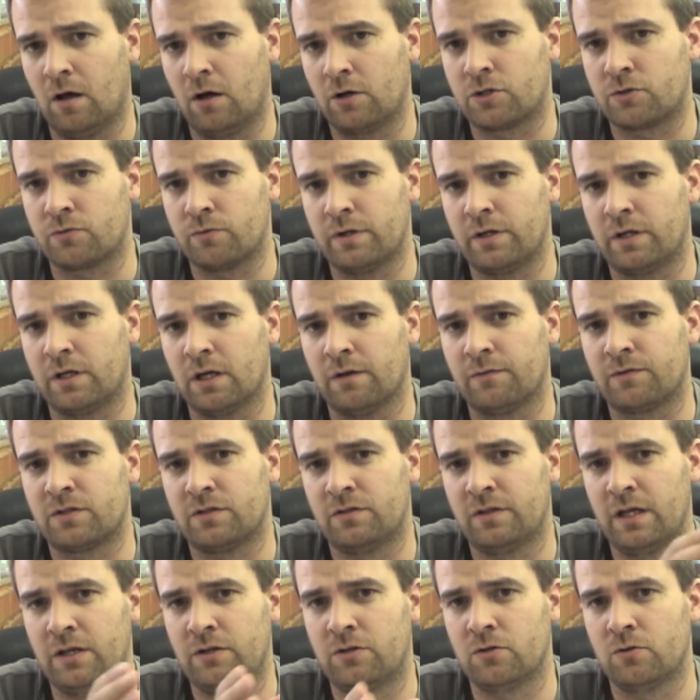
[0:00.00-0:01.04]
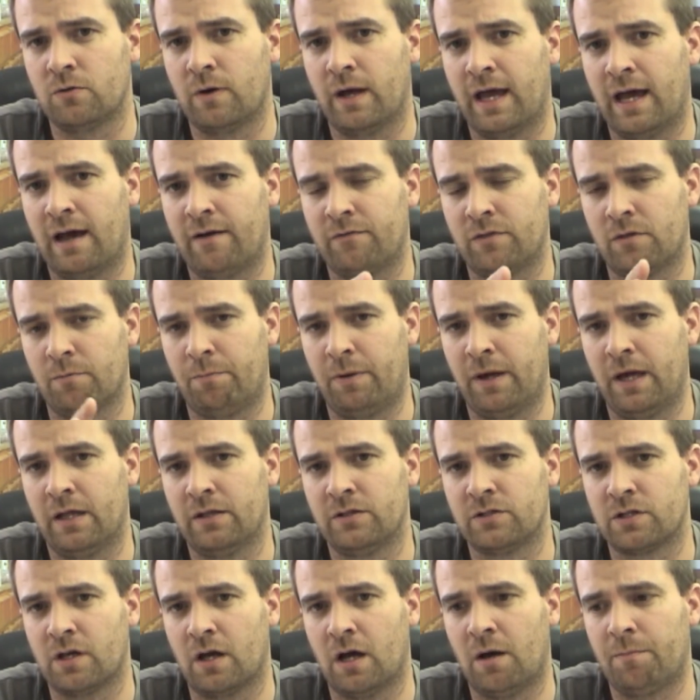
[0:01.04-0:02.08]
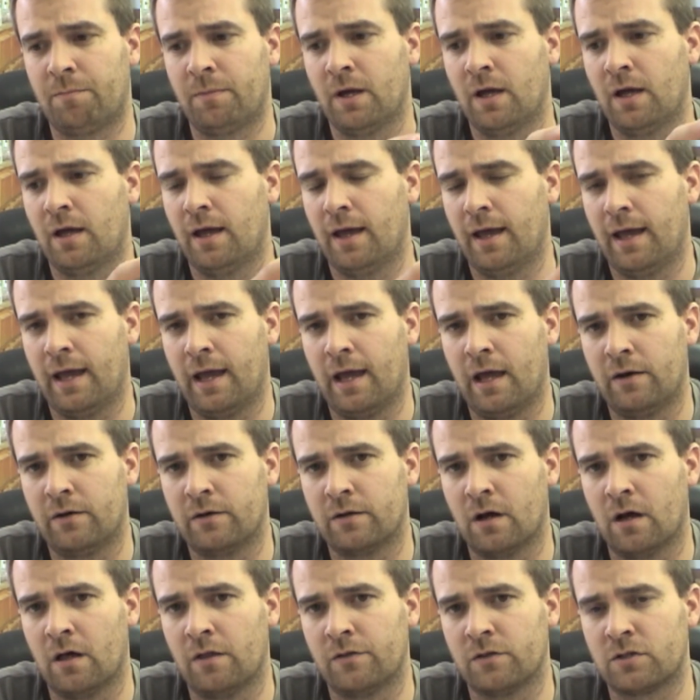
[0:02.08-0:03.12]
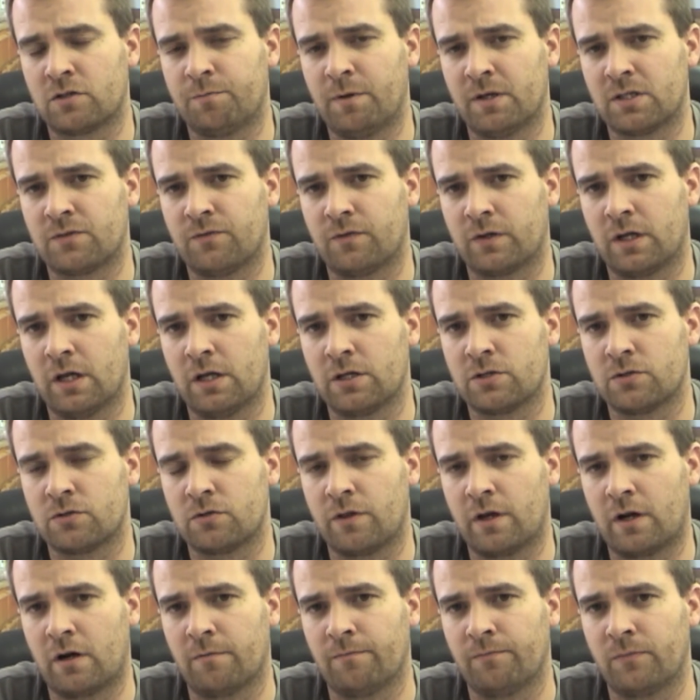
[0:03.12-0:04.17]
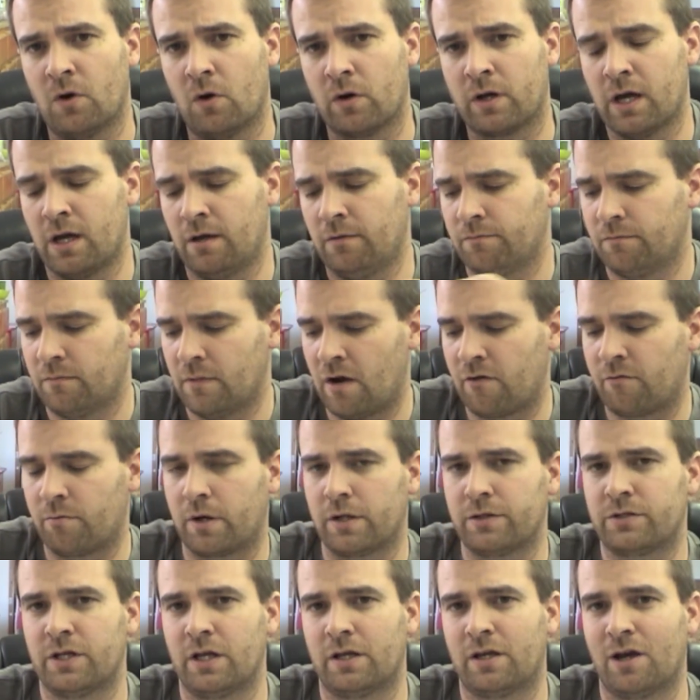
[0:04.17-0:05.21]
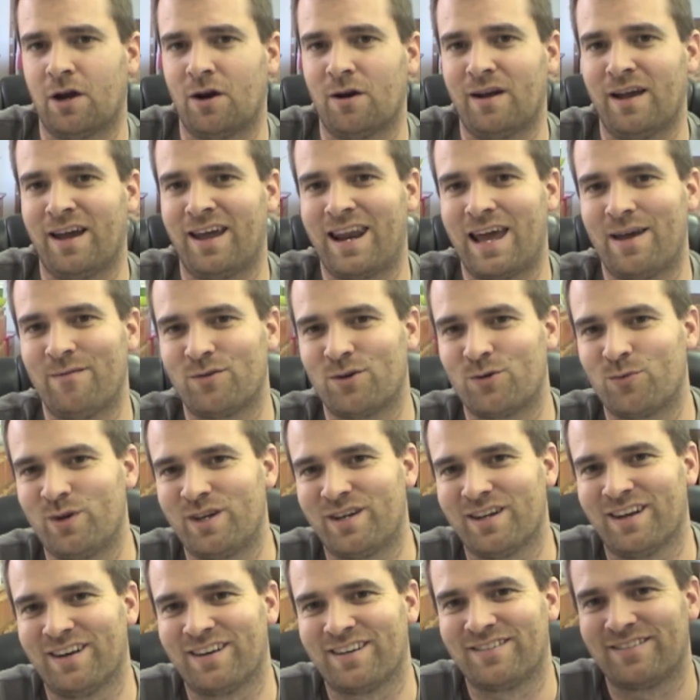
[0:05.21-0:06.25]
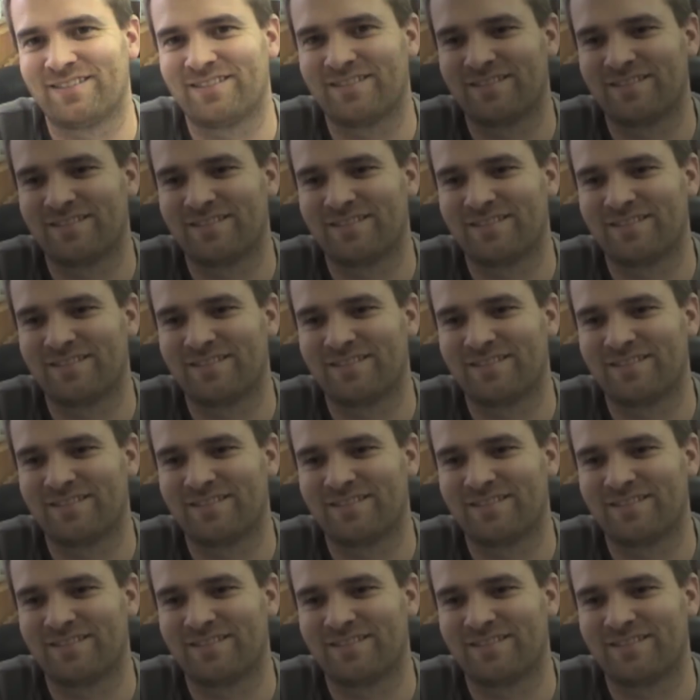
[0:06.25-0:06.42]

Luxury Gifts, they do have the pens up, and the specifications are there. Okay, everybody take care and have a good weekend.